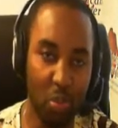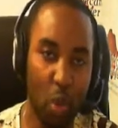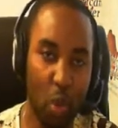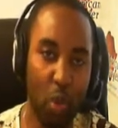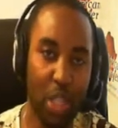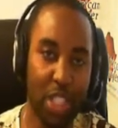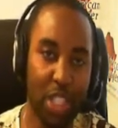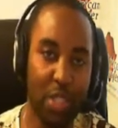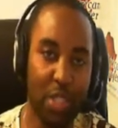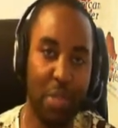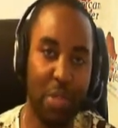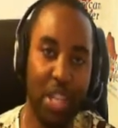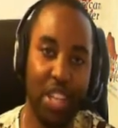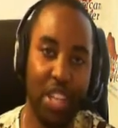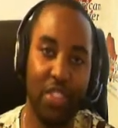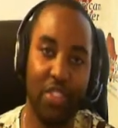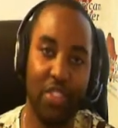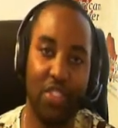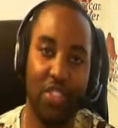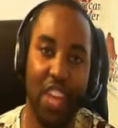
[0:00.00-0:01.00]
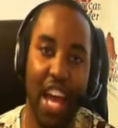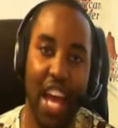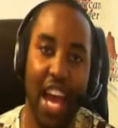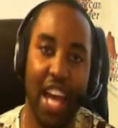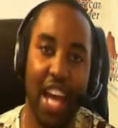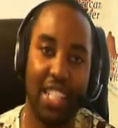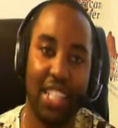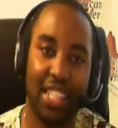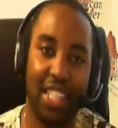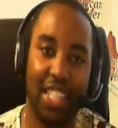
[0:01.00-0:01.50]
which means
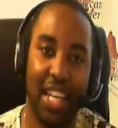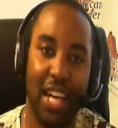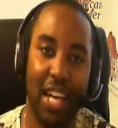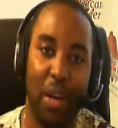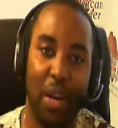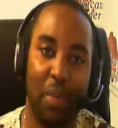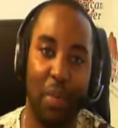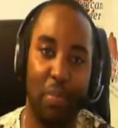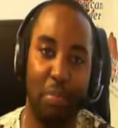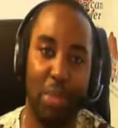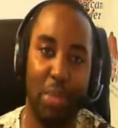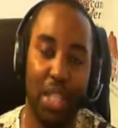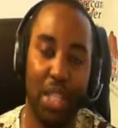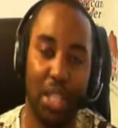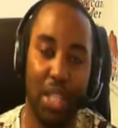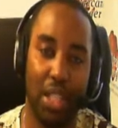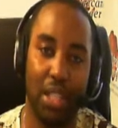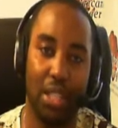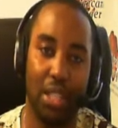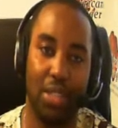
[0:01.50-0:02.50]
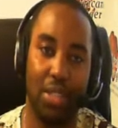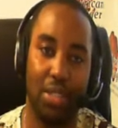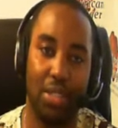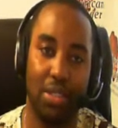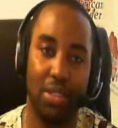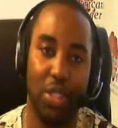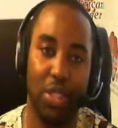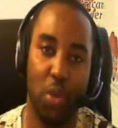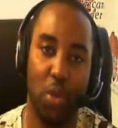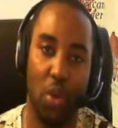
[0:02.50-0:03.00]
that
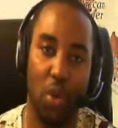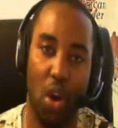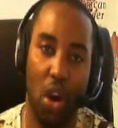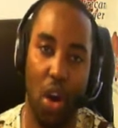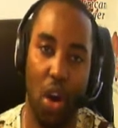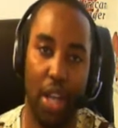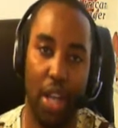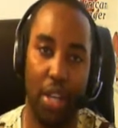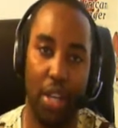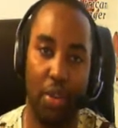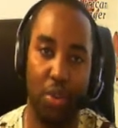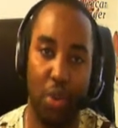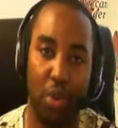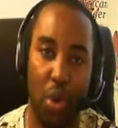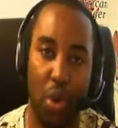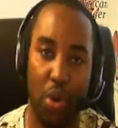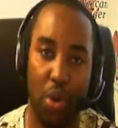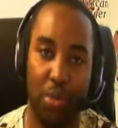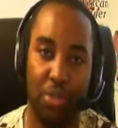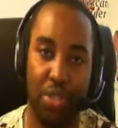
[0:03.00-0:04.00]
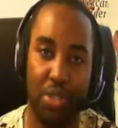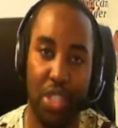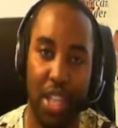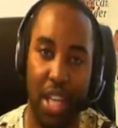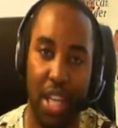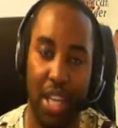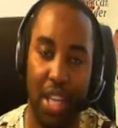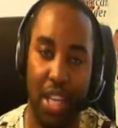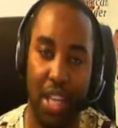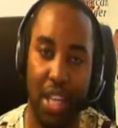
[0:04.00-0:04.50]
because you are in Rome
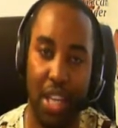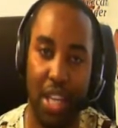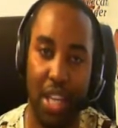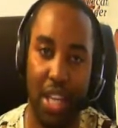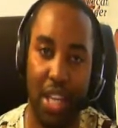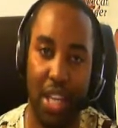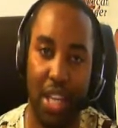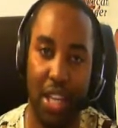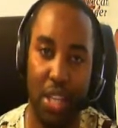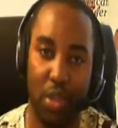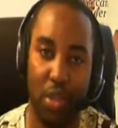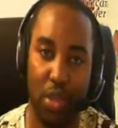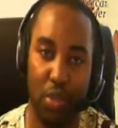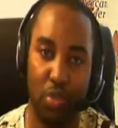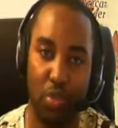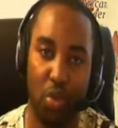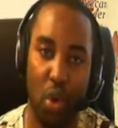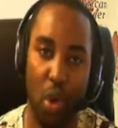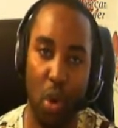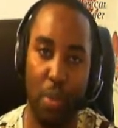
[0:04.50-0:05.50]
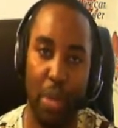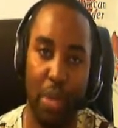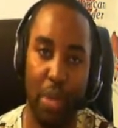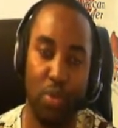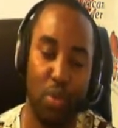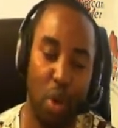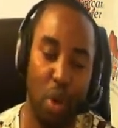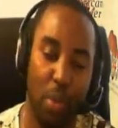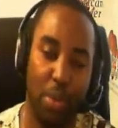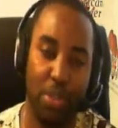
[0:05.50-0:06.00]

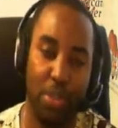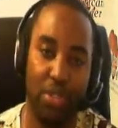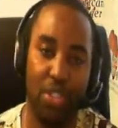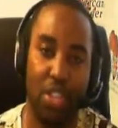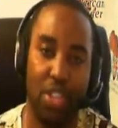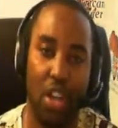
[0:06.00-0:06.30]
and Romans